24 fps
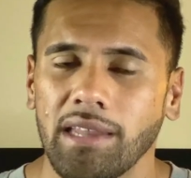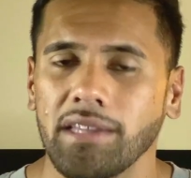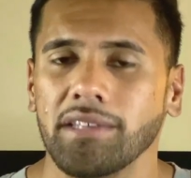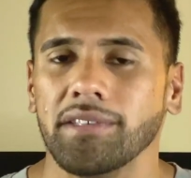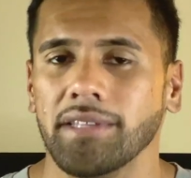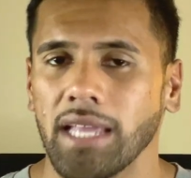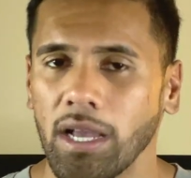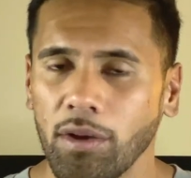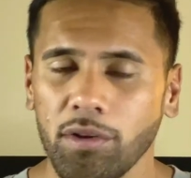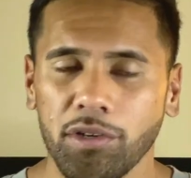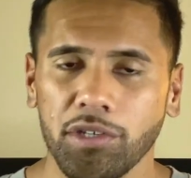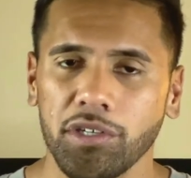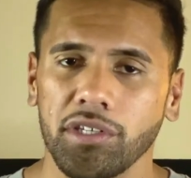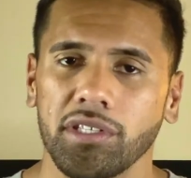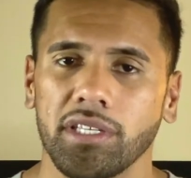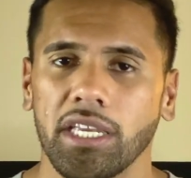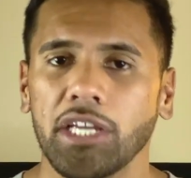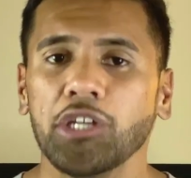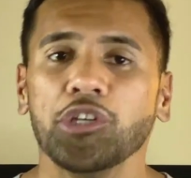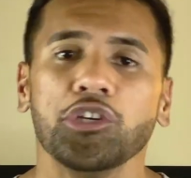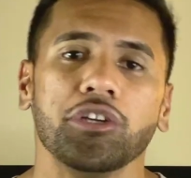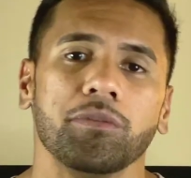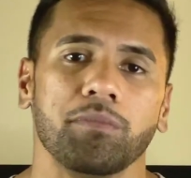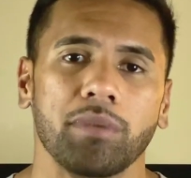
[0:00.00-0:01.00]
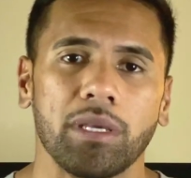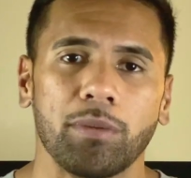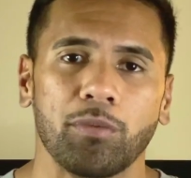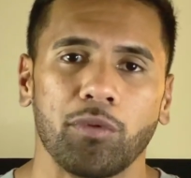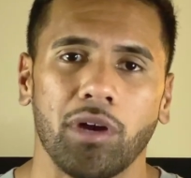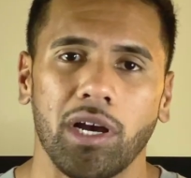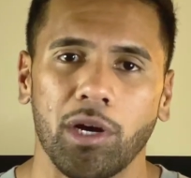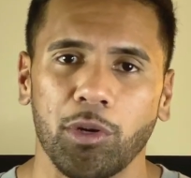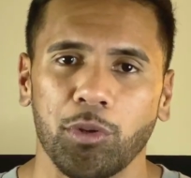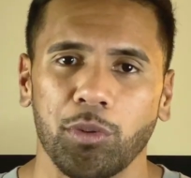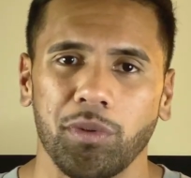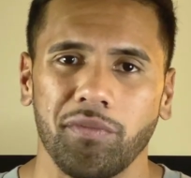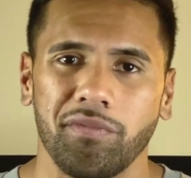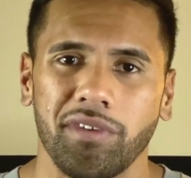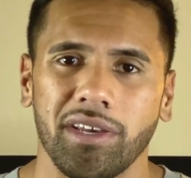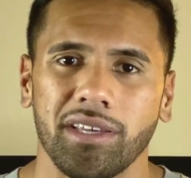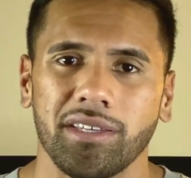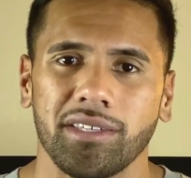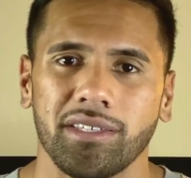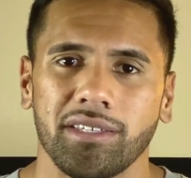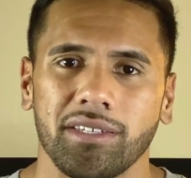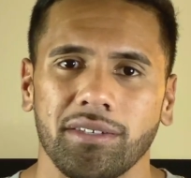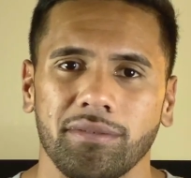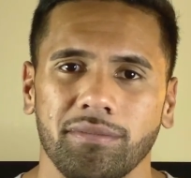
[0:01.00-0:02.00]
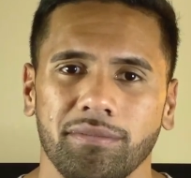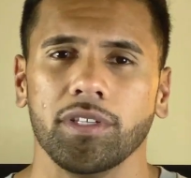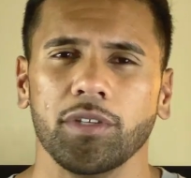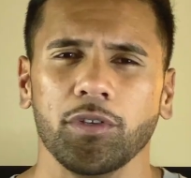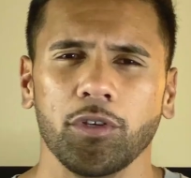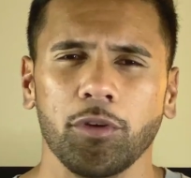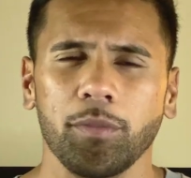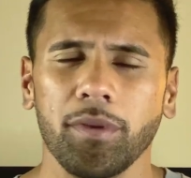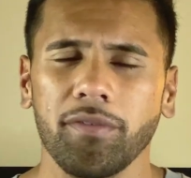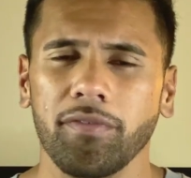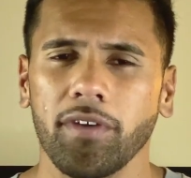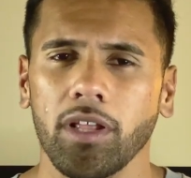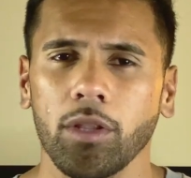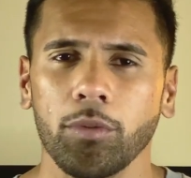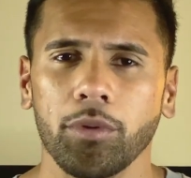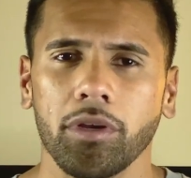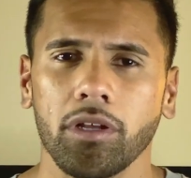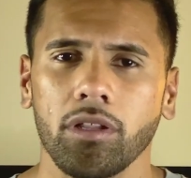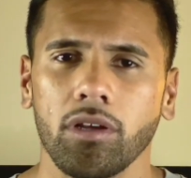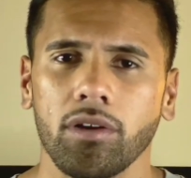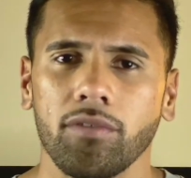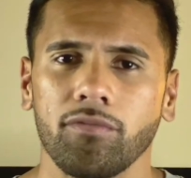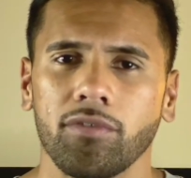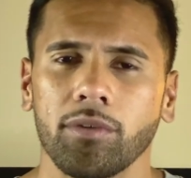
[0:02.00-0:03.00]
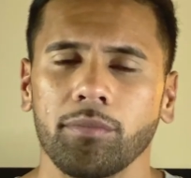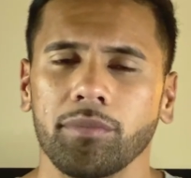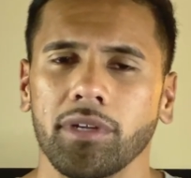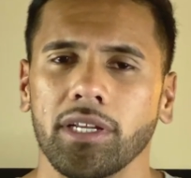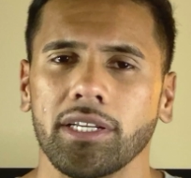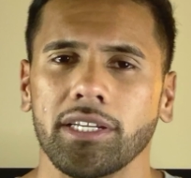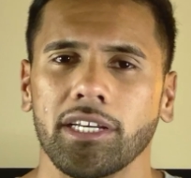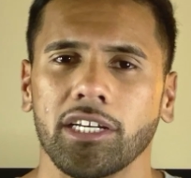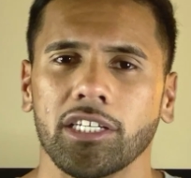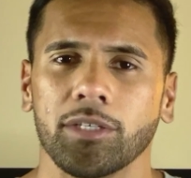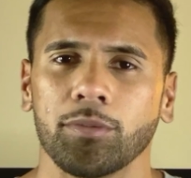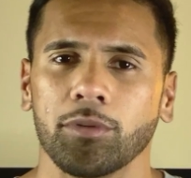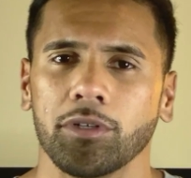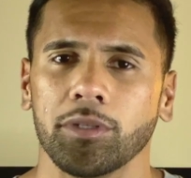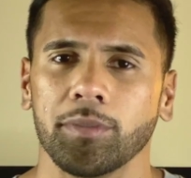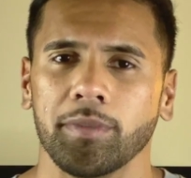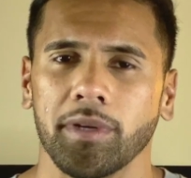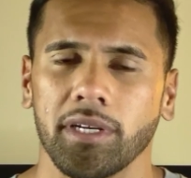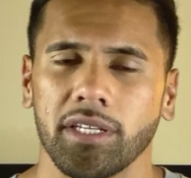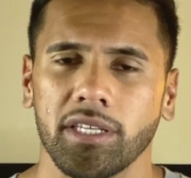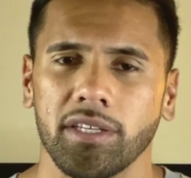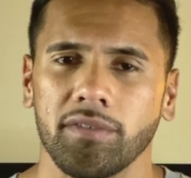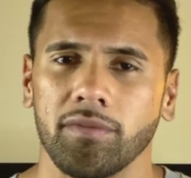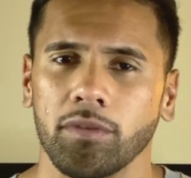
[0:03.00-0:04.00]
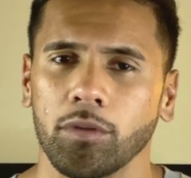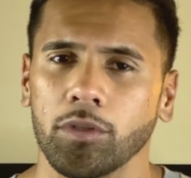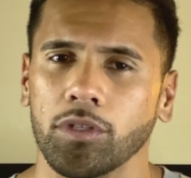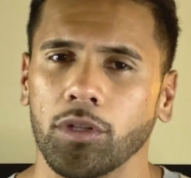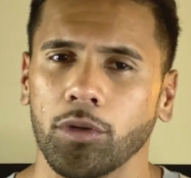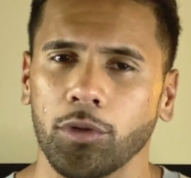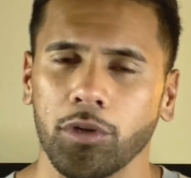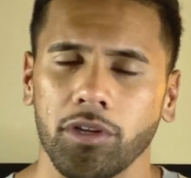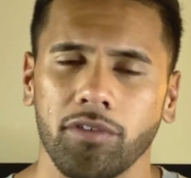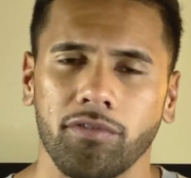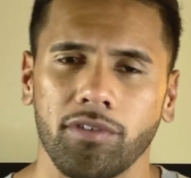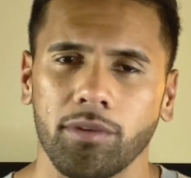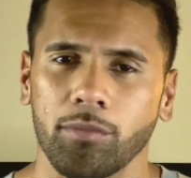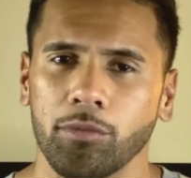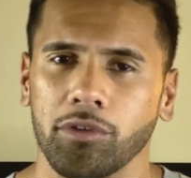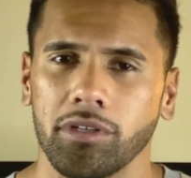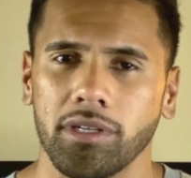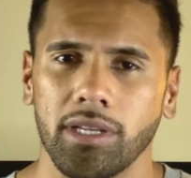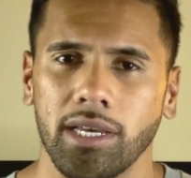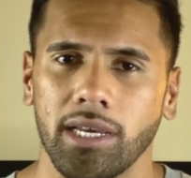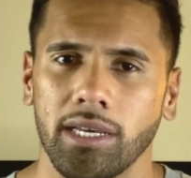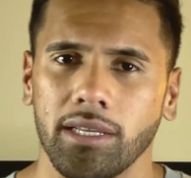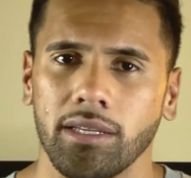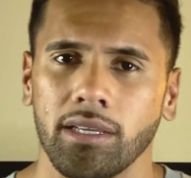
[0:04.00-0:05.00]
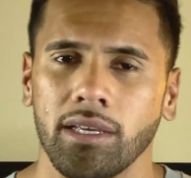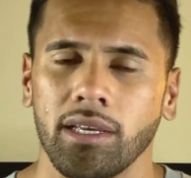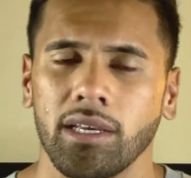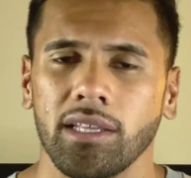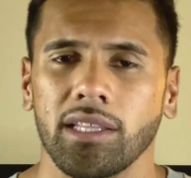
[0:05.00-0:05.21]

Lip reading: is now actually teaching people how to invest. So you'll be following along from Danielle's perspective, who's learning from her dad.